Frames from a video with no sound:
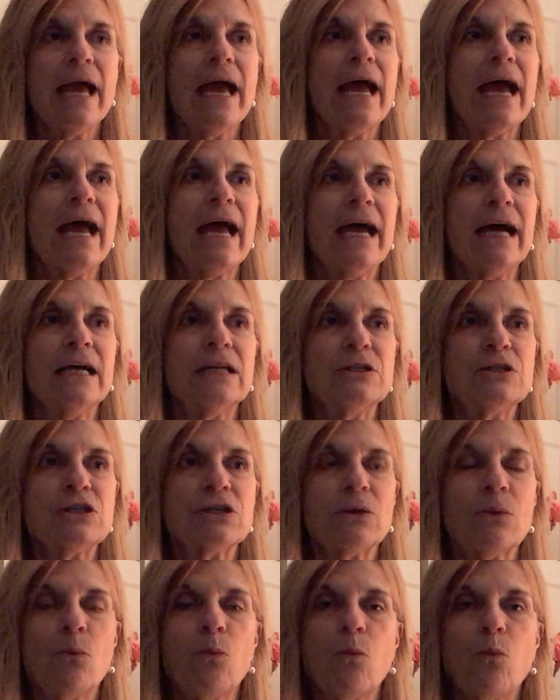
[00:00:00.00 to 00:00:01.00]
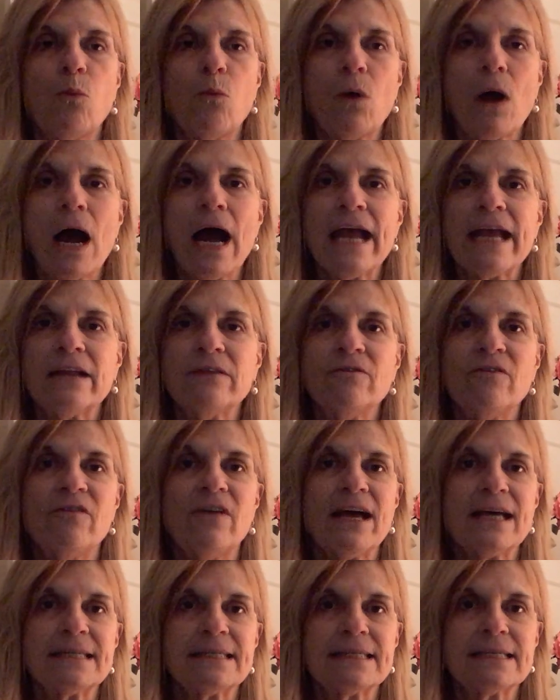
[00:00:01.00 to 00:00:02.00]
and I
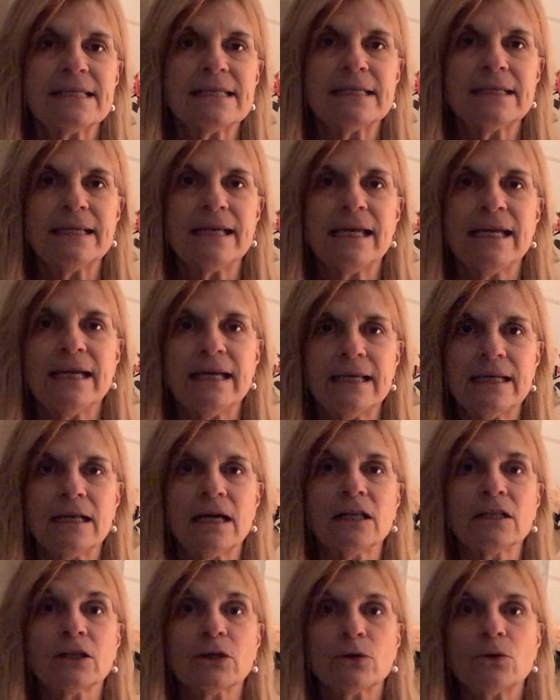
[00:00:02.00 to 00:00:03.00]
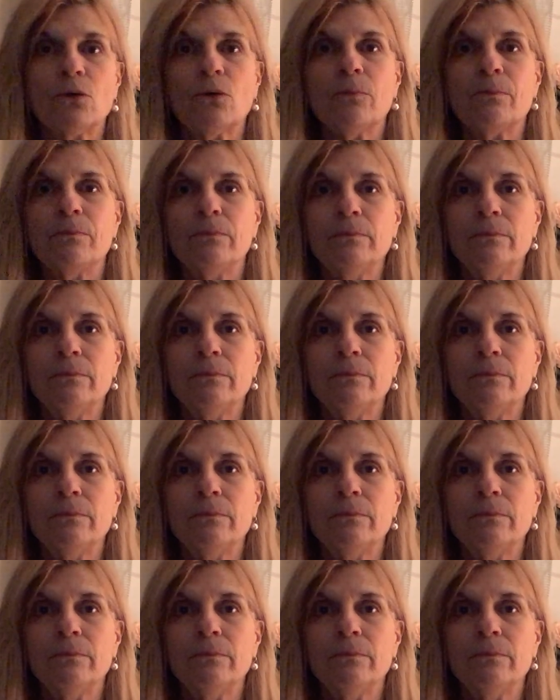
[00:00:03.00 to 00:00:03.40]
invested in a little